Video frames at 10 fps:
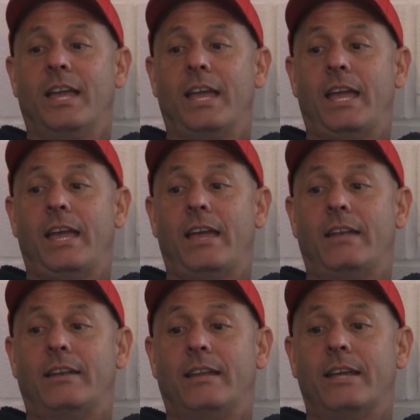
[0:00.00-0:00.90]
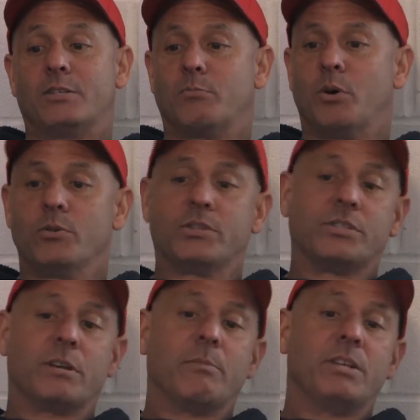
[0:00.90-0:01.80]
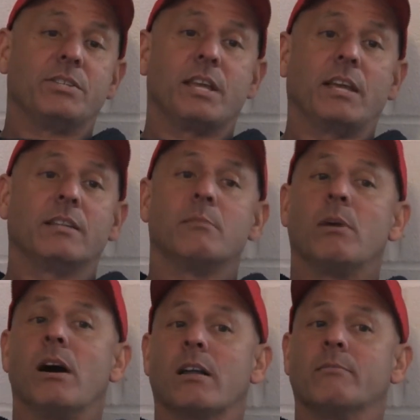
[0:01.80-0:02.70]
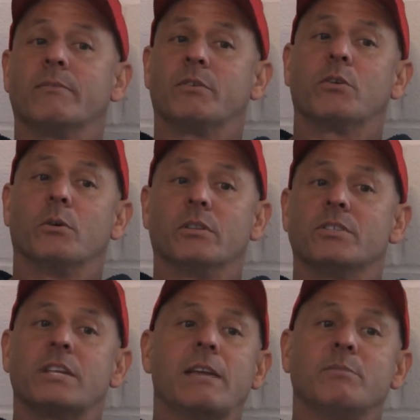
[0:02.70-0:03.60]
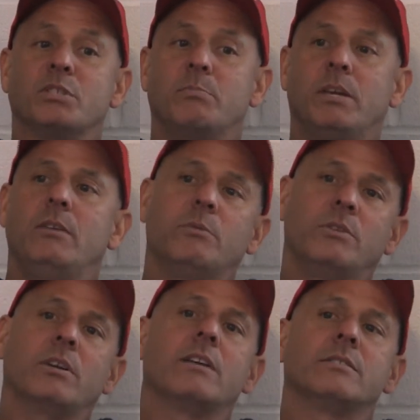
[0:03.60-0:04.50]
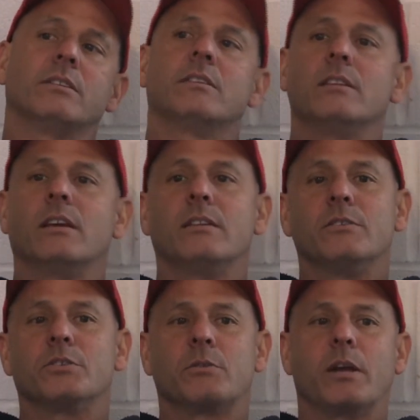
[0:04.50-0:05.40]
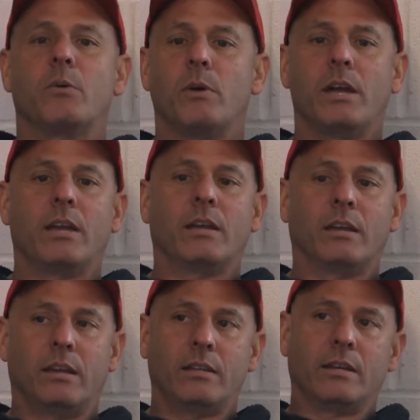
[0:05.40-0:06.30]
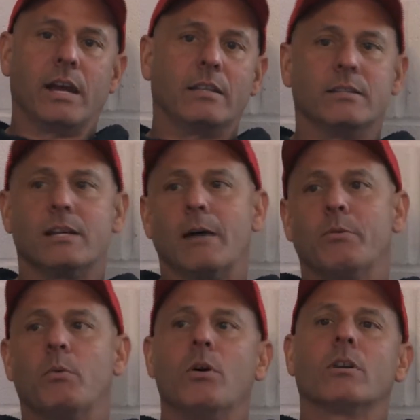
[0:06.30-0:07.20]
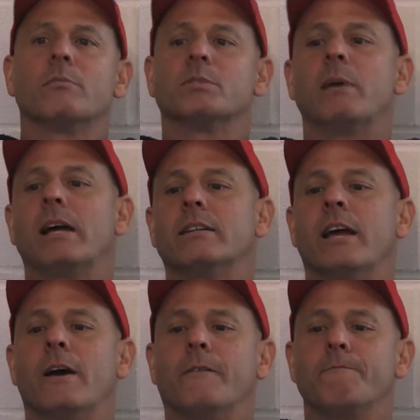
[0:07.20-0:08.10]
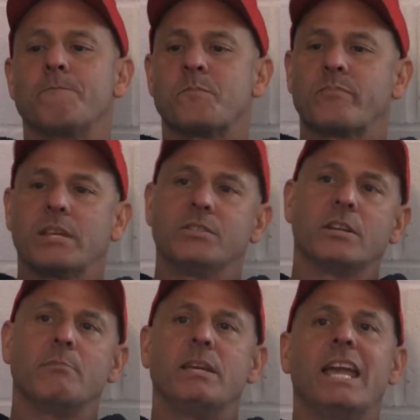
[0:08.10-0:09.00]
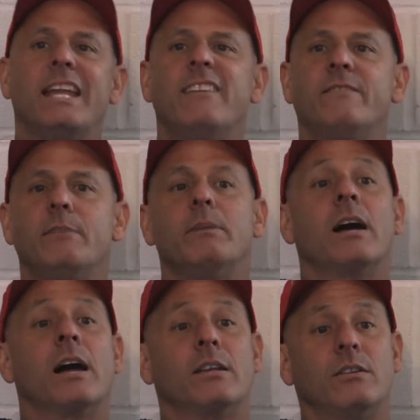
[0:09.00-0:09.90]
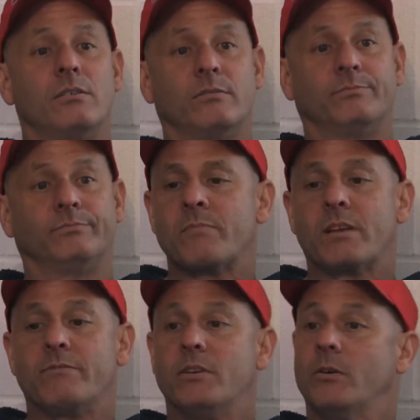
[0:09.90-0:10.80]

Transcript: and as opposed to somebody staying at the bottom, if you're going the same speed, when you guys get to the end of the straightaway and the guy at the top of the wall comes back down, he's going to be 80 feet behind you. If you